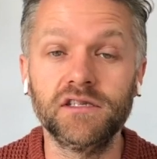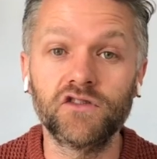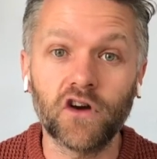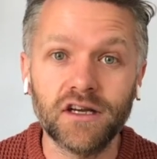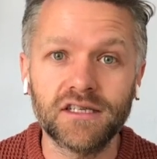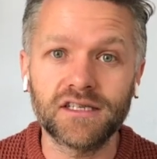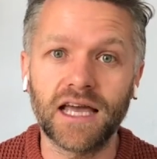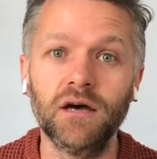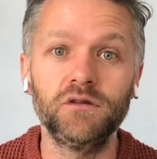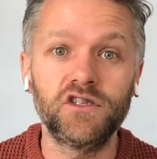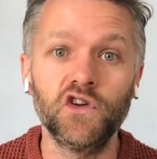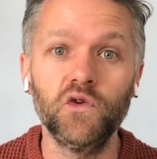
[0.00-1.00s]
is try to scale
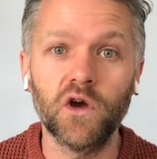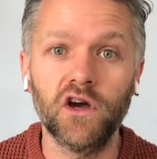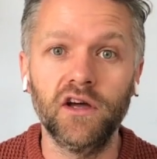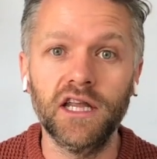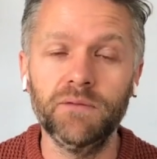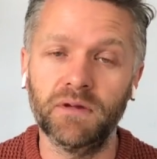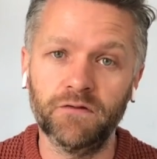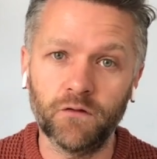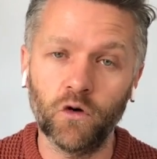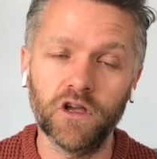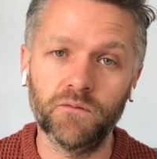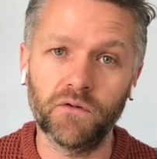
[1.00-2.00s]
too early
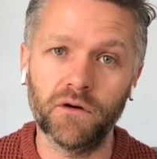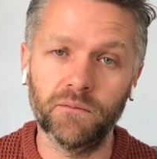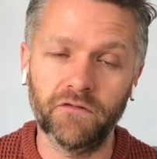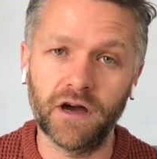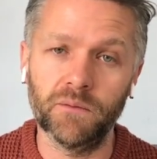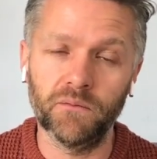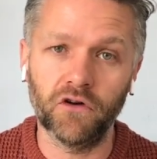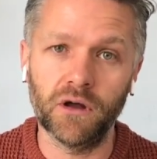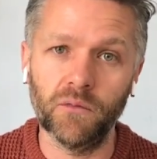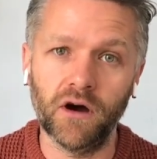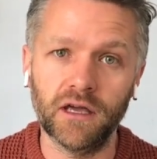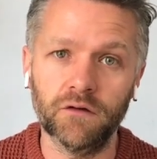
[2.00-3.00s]
before you've found product
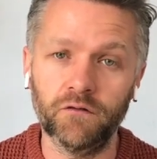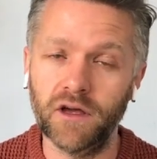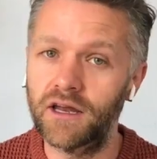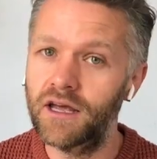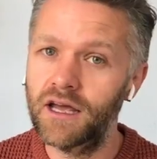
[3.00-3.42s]
market fit,